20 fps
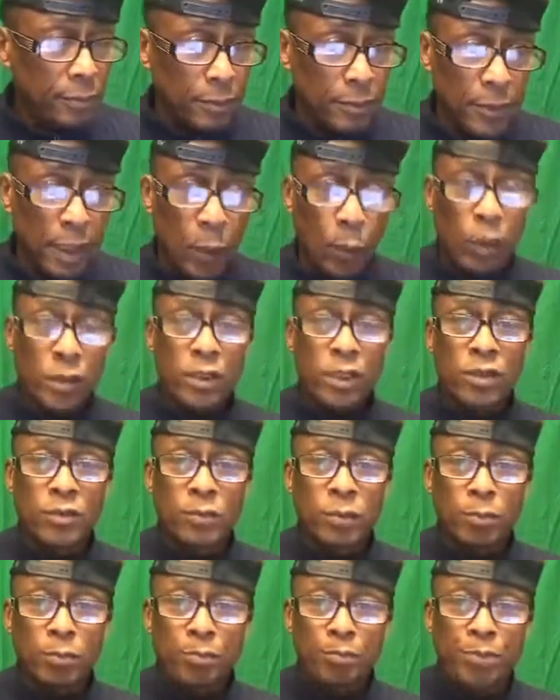And with
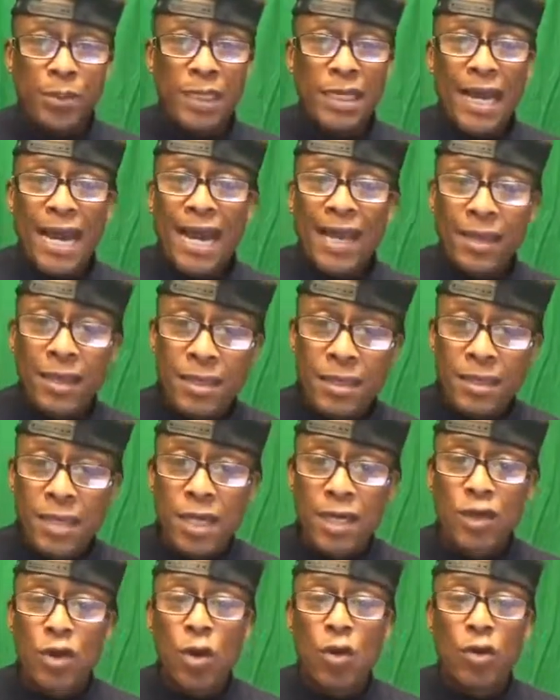this BIE
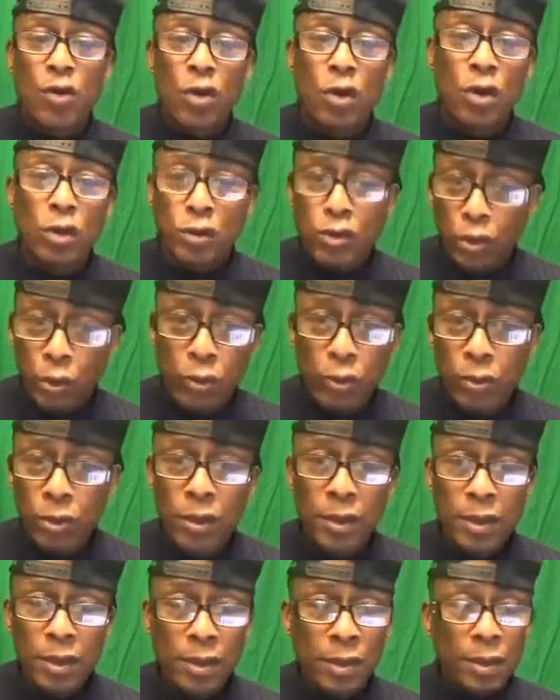thing going on too,
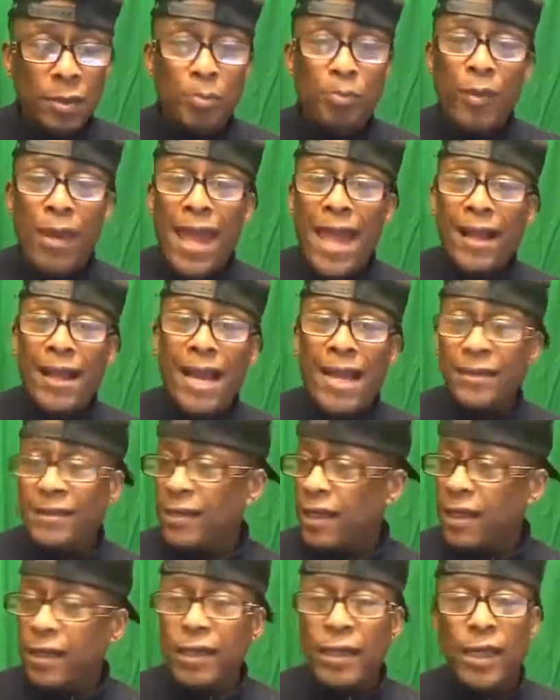black
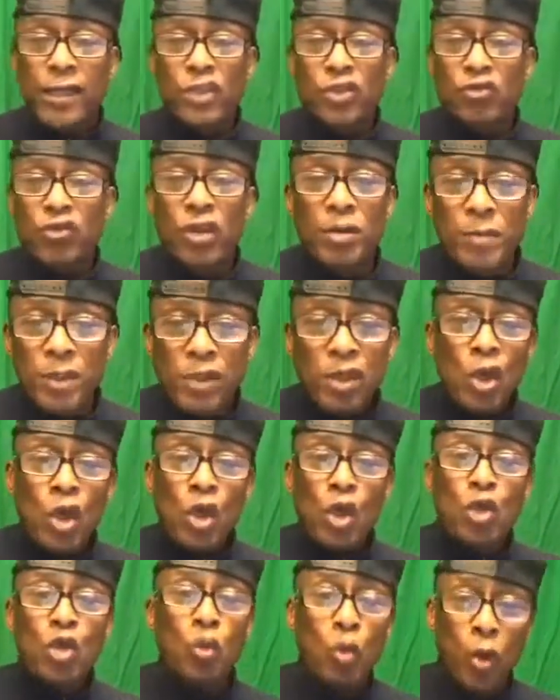identity extremists,
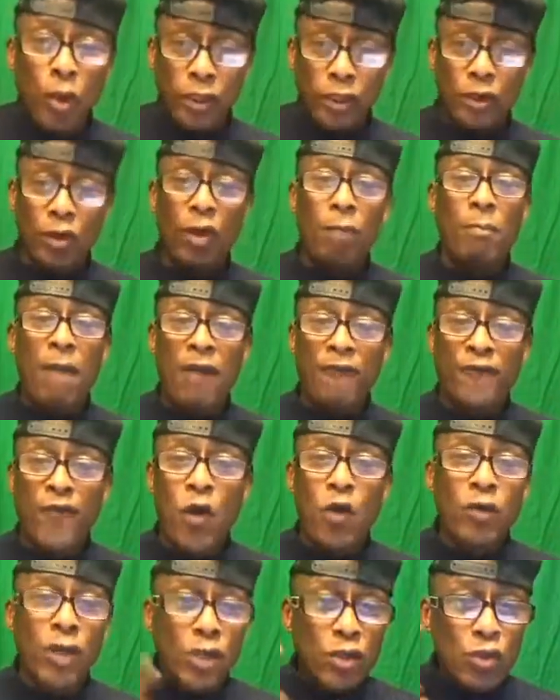you want to get on my
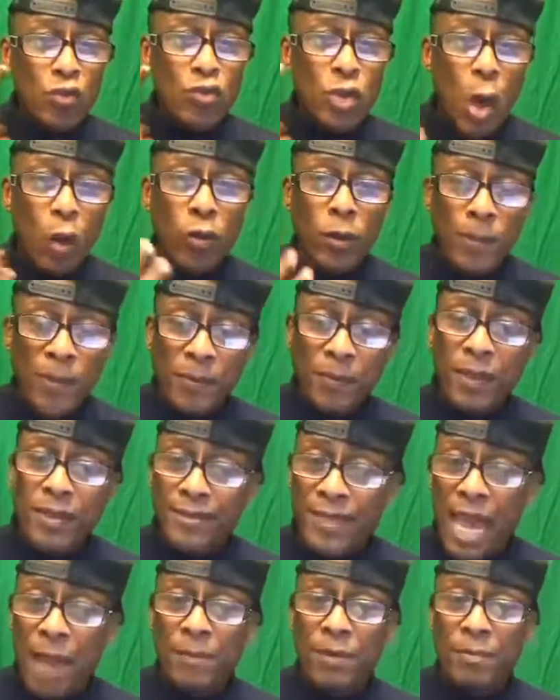phone and you know them people are
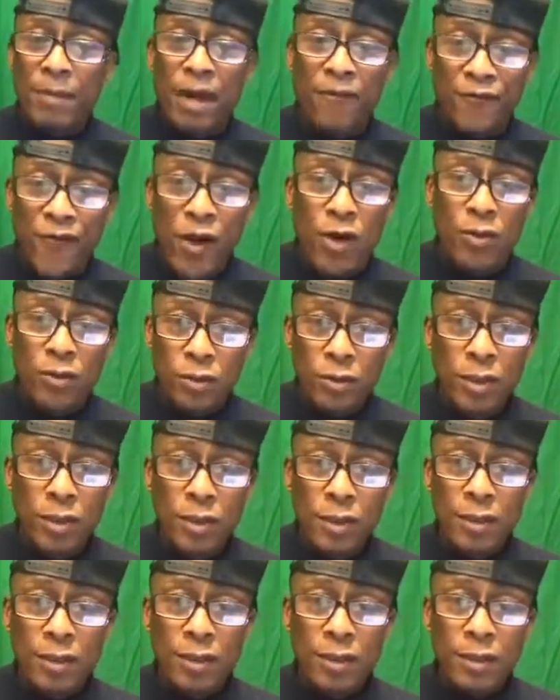tapping my phone?
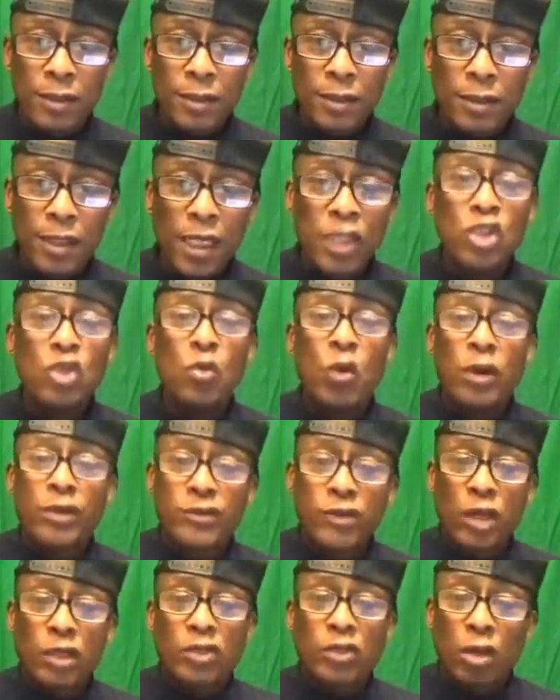And you want to
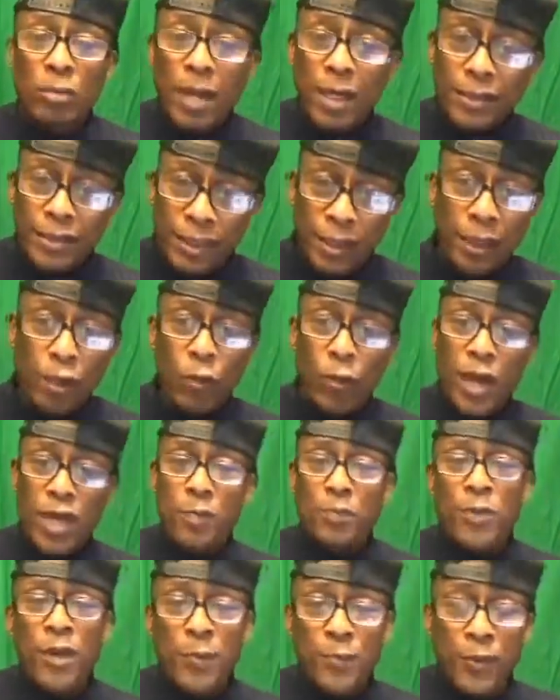start talking about killing
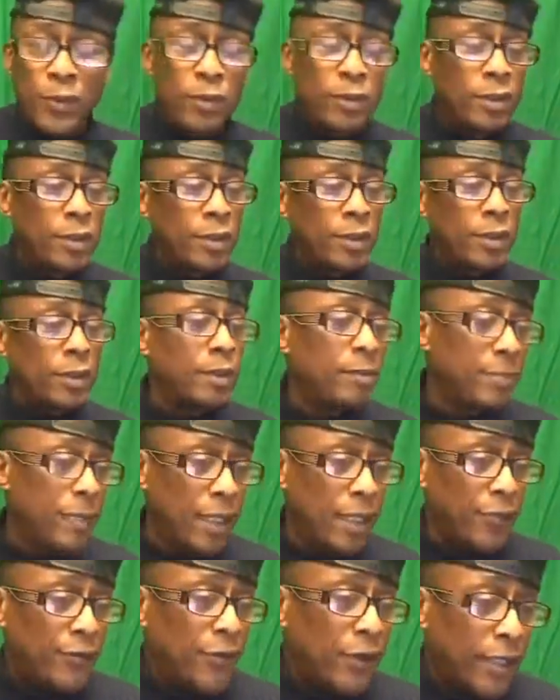white people?
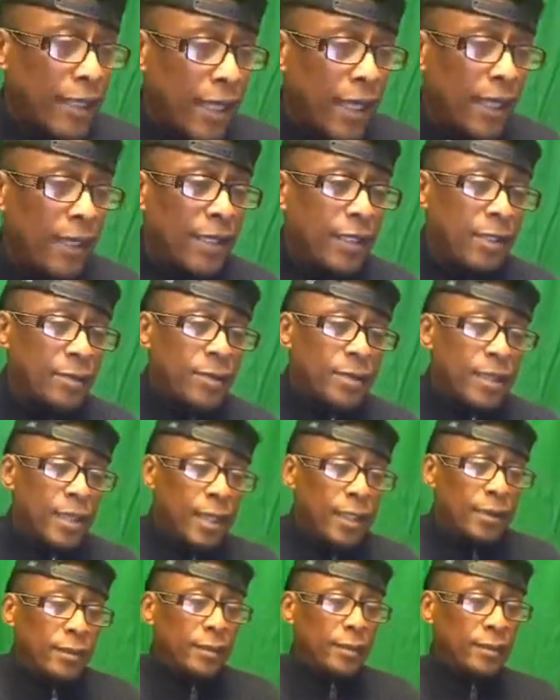Man, the fuck out of here with
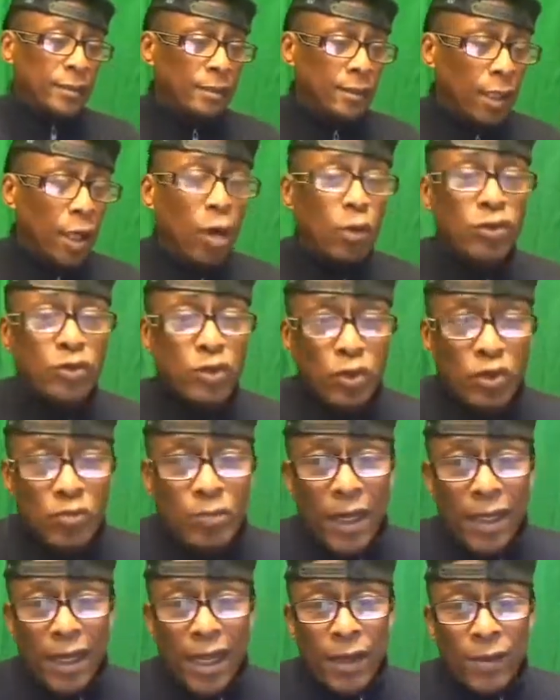that. Oh, excuse
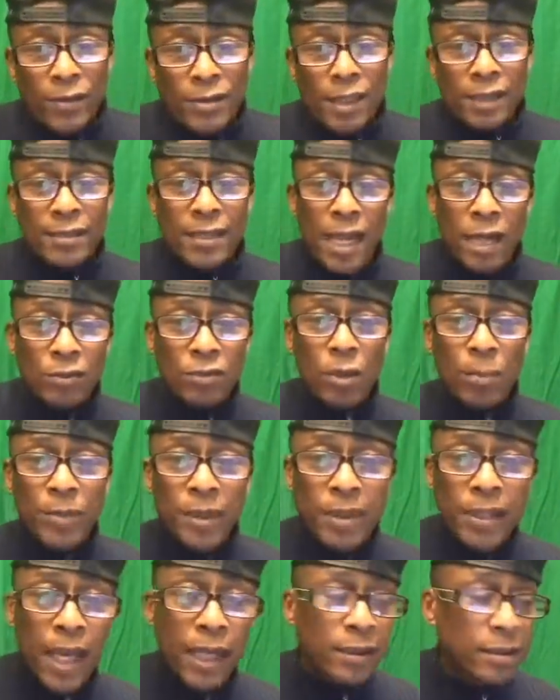my language. I said I was going to
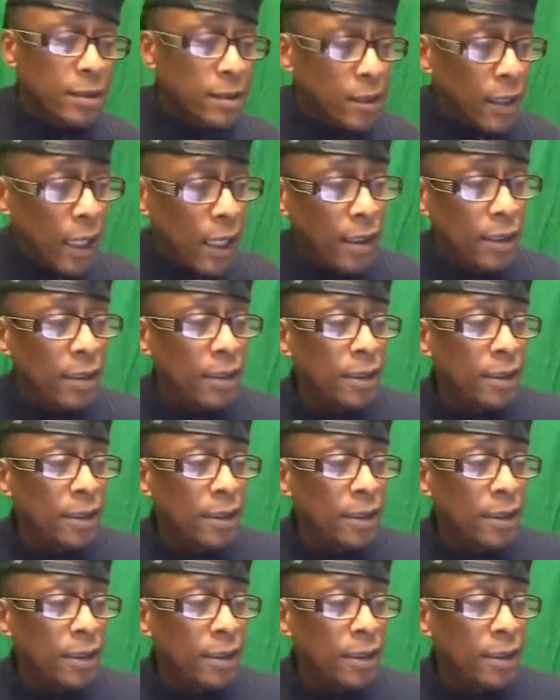be nice tonight.